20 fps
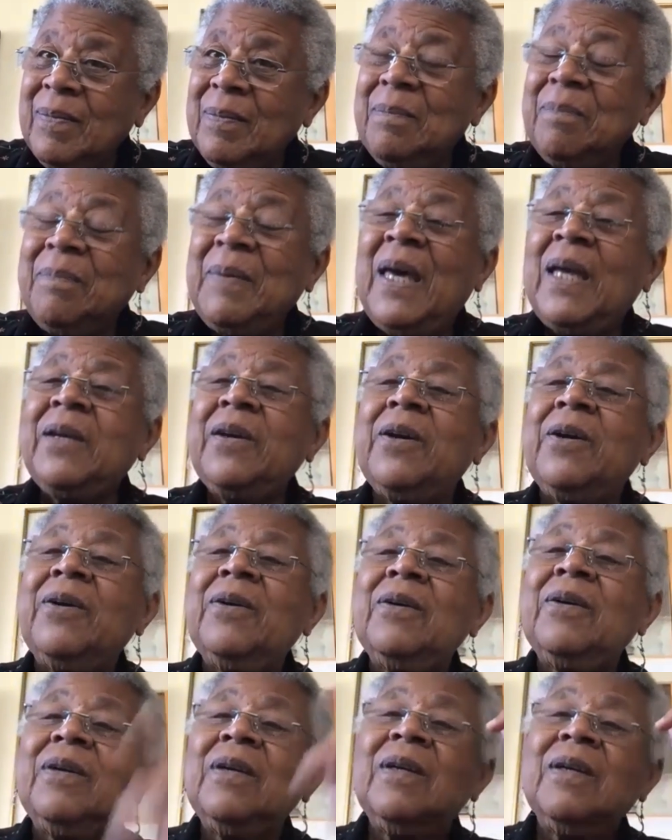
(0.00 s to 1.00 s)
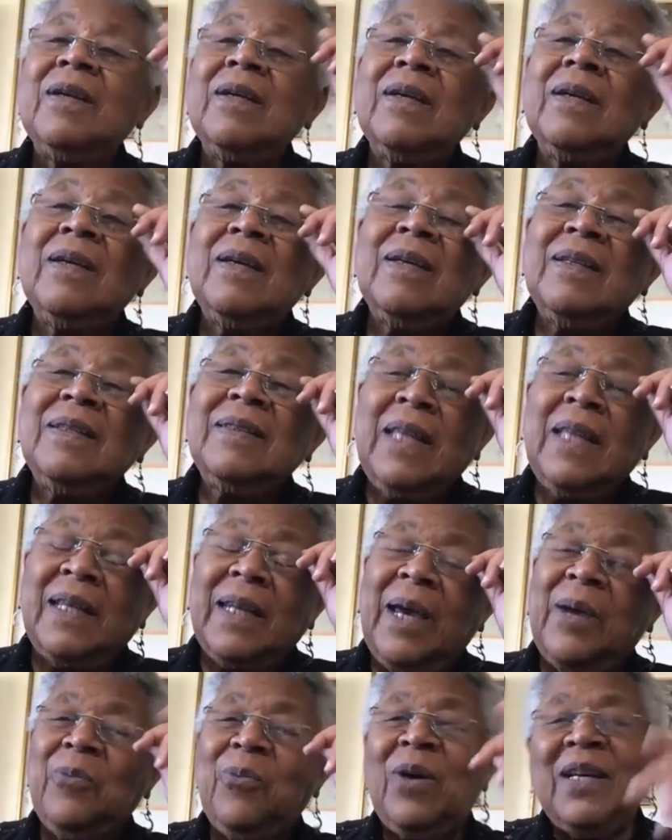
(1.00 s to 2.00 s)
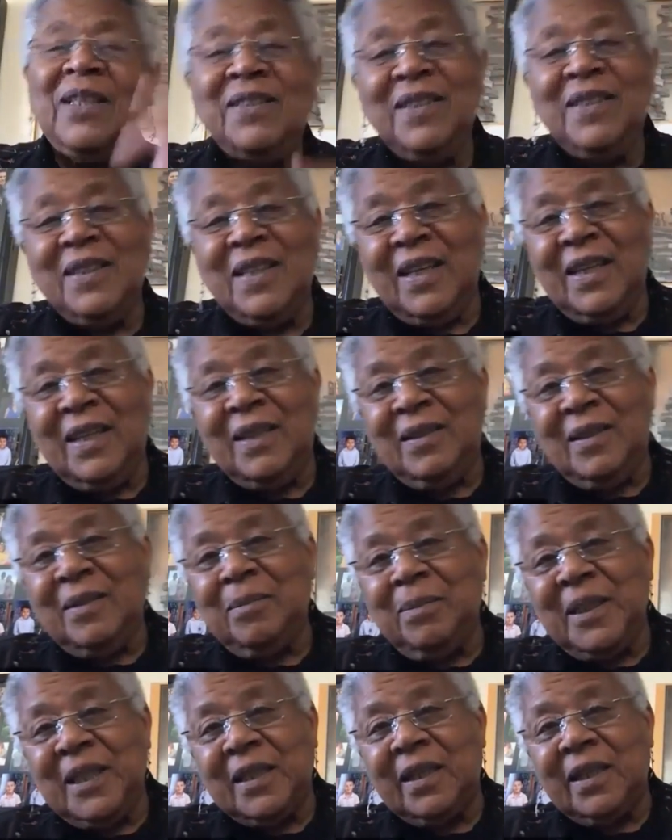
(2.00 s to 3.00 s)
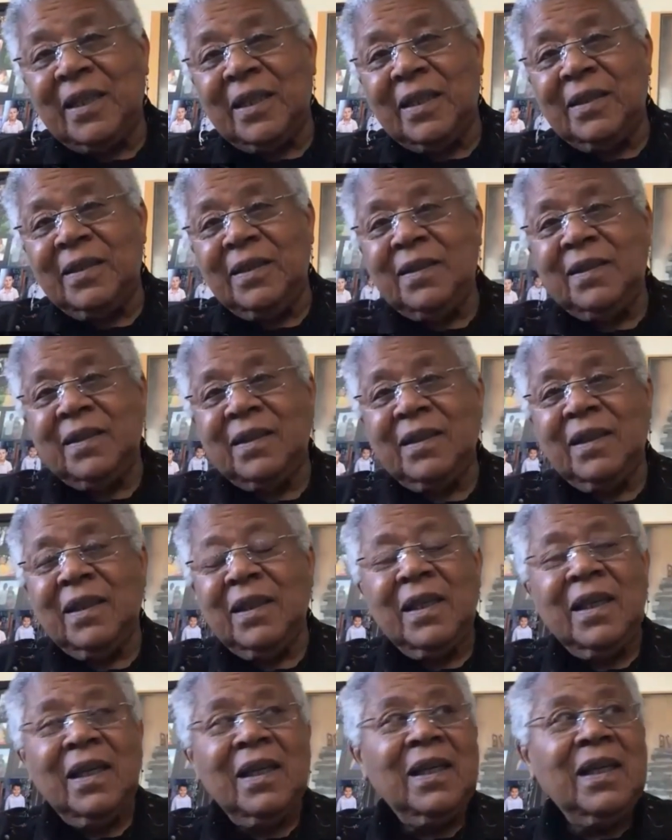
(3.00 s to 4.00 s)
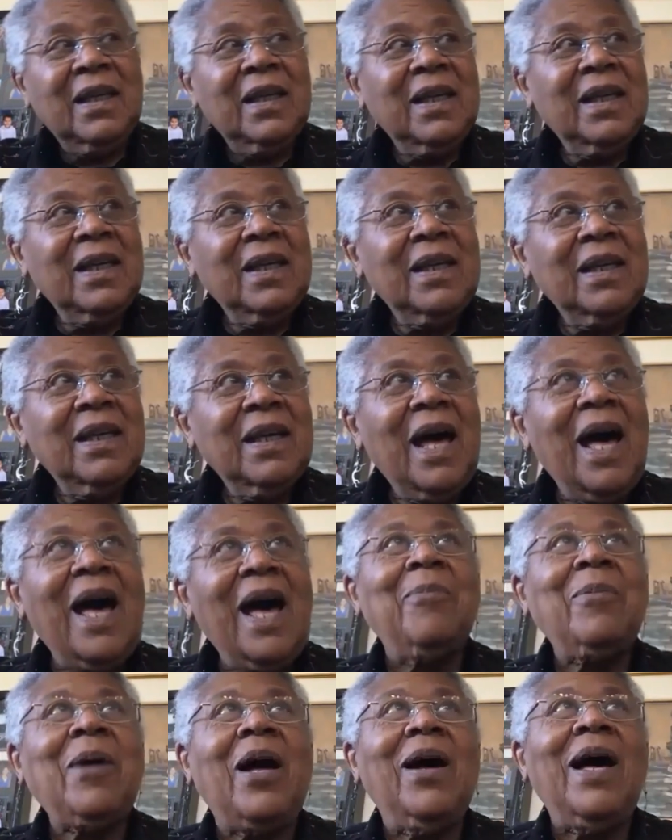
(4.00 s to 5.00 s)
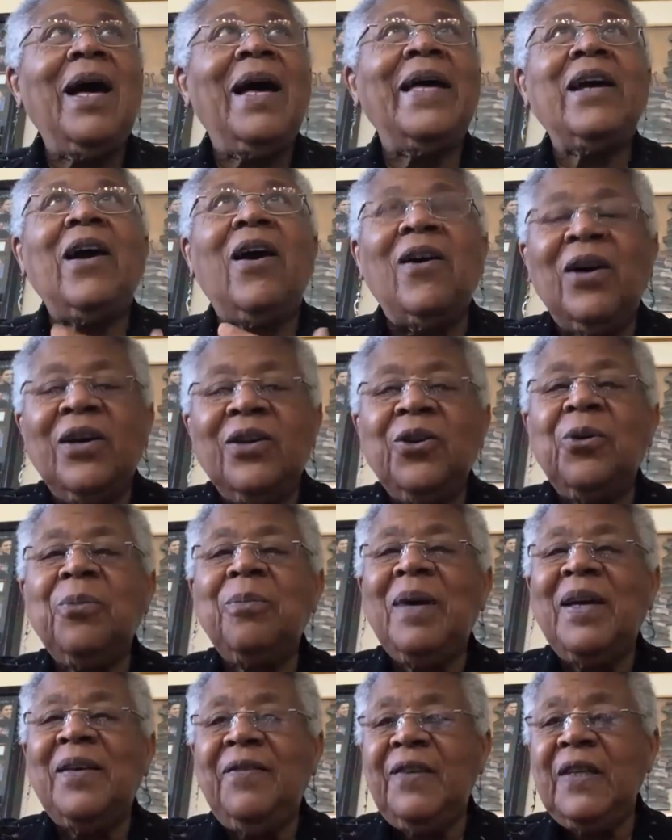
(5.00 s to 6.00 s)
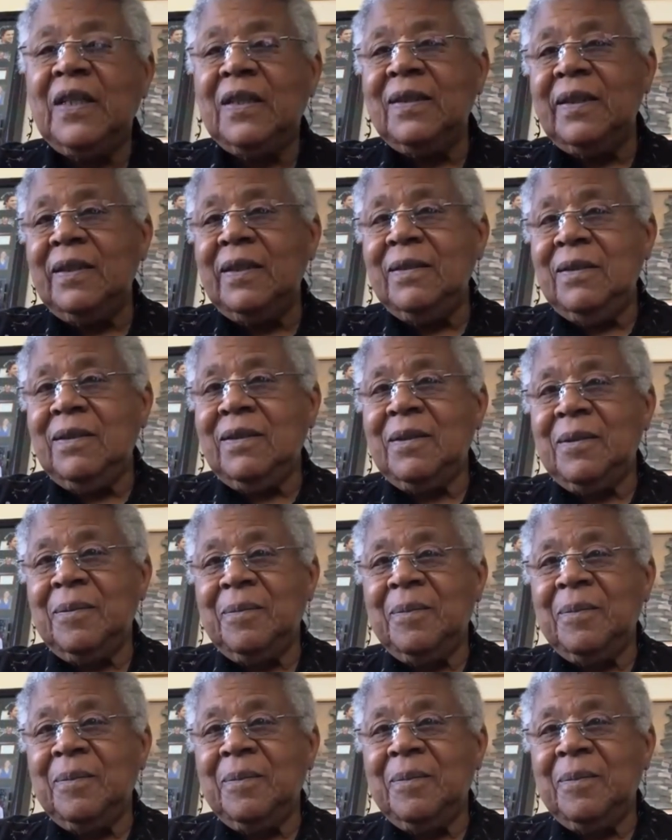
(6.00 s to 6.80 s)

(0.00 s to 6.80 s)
better than I was then because um, I honor my feelings.